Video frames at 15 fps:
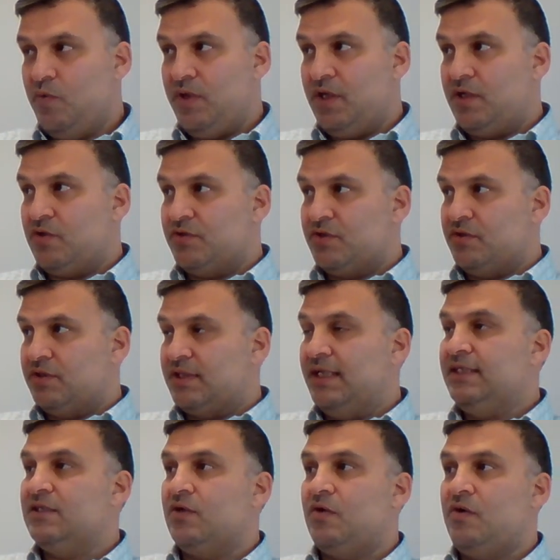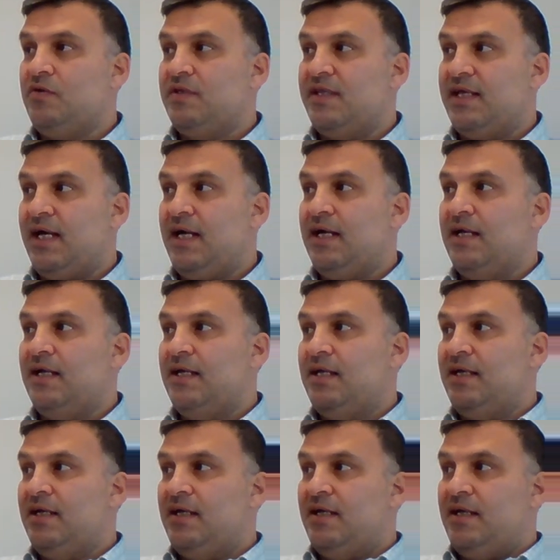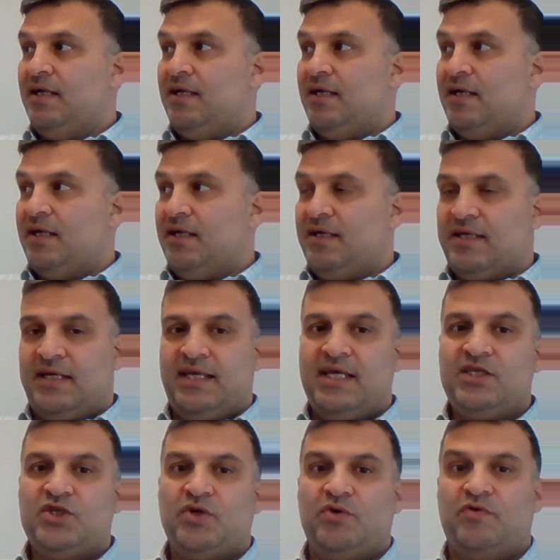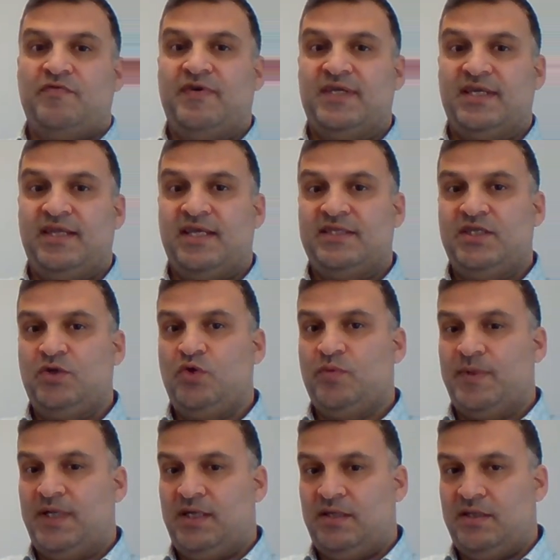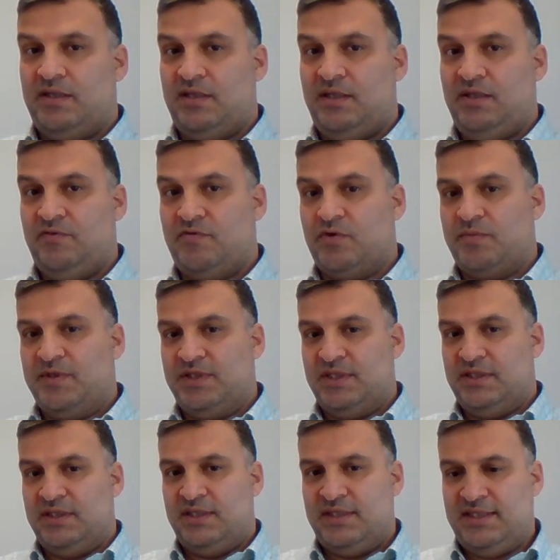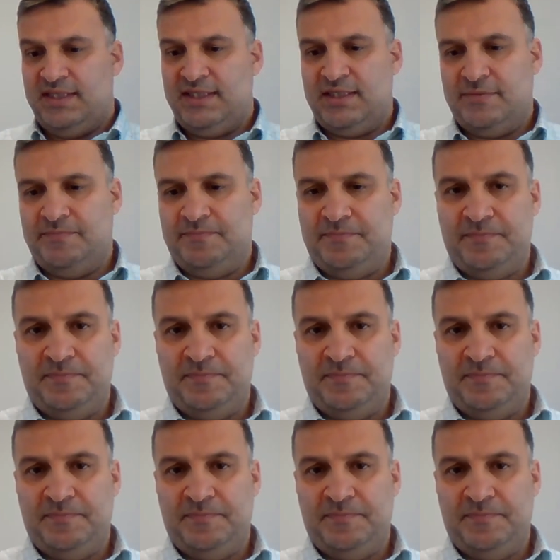we concentrate on the creation of the suitable information system.